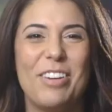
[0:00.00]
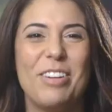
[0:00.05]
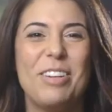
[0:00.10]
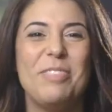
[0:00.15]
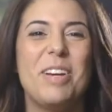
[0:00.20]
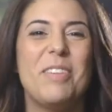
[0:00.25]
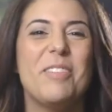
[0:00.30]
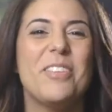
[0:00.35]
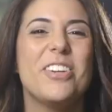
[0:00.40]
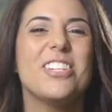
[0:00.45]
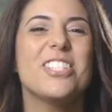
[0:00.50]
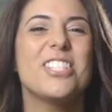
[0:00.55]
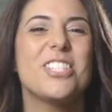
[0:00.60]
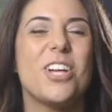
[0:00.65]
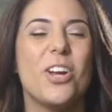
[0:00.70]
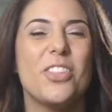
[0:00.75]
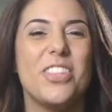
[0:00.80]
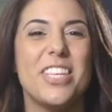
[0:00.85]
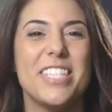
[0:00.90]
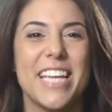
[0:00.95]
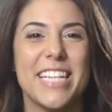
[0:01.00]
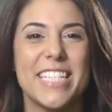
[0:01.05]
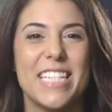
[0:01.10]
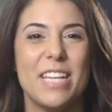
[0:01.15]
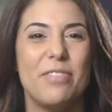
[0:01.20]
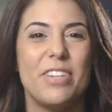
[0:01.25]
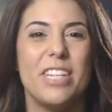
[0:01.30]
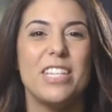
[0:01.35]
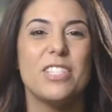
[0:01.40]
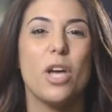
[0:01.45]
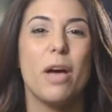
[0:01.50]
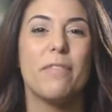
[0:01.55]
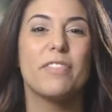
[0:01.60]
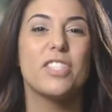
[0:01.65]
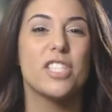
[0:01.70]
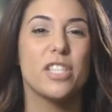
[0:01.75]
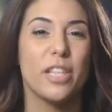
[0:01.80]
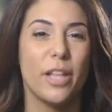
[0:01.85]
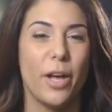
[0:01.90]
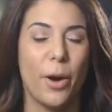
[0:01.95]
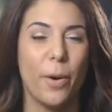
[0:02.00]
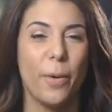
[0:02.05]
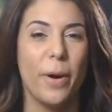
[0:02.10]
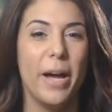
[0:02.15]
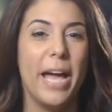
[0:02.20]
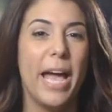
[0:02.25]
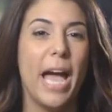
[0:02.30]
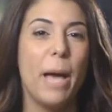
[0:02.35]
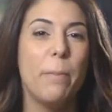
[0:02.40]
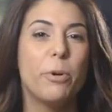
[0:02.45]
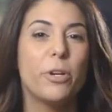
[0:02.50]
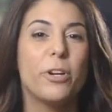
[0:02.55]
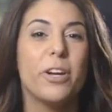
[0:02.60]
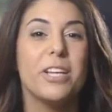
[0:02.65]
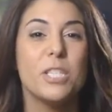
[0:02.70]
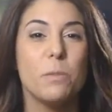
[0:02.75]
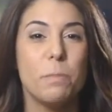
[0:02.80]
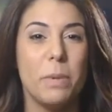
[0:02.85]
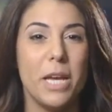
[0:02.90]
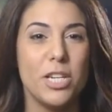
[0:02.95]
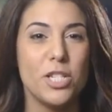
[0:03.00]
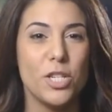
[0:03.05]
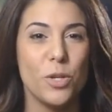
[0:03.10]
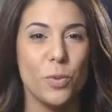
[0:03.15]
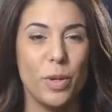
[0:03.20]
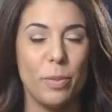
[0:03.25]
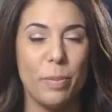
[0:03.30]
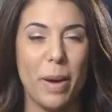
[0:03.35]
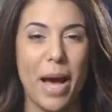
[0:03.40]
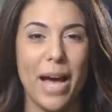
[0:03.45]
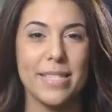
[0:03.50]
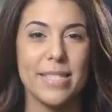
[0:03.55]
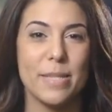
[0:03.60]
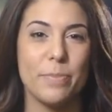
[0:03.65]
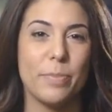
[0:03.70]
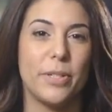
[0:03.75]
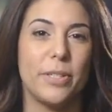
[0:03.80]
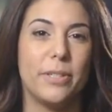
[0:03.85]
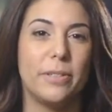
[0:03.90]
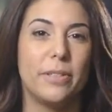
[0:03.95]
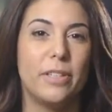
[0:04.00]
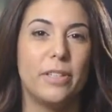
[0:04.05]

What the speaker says: Remember to start these activities off slow and progress a patient when possible.